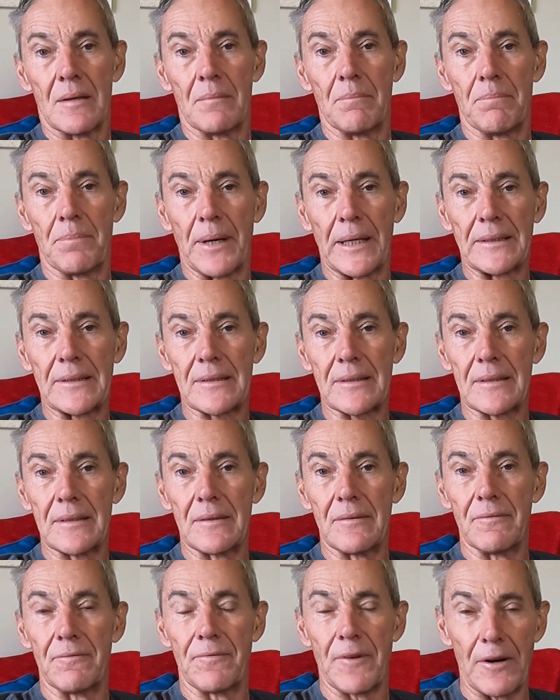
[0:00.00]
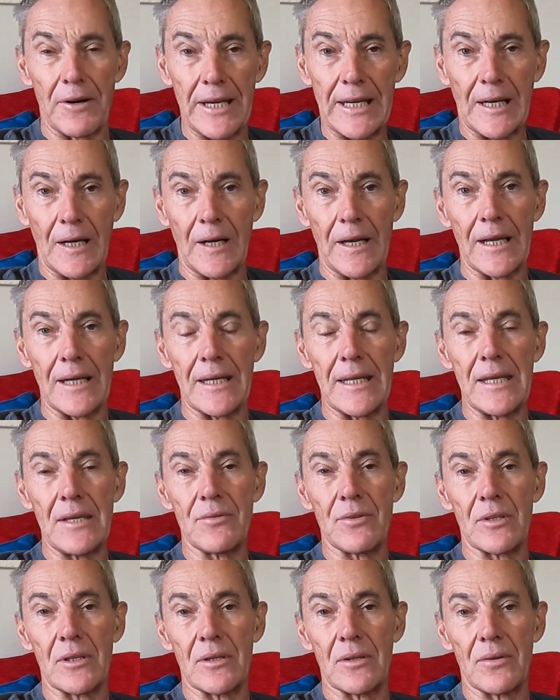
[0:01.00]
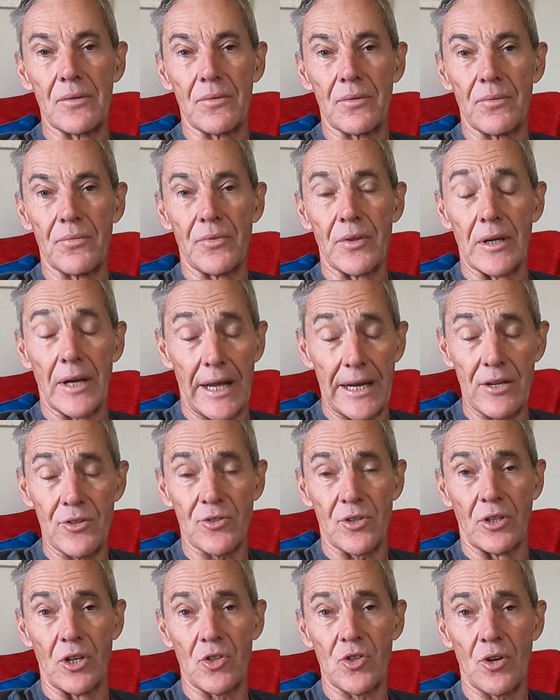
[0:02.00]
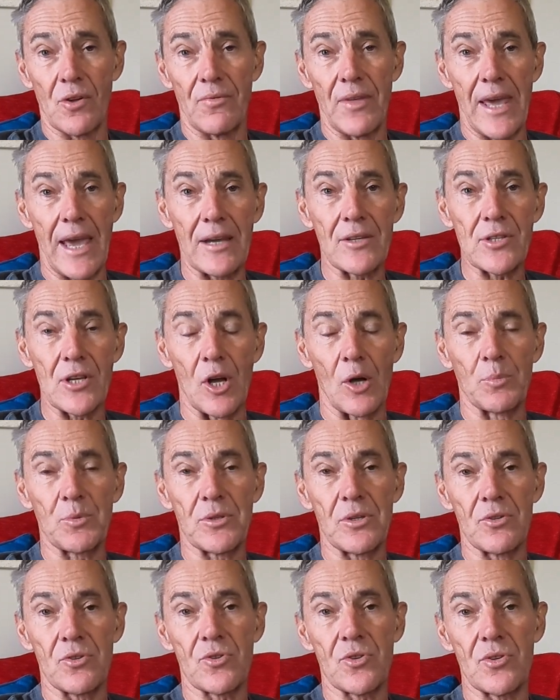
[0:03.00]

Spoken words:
But very clearly, the latest edition of the XAlps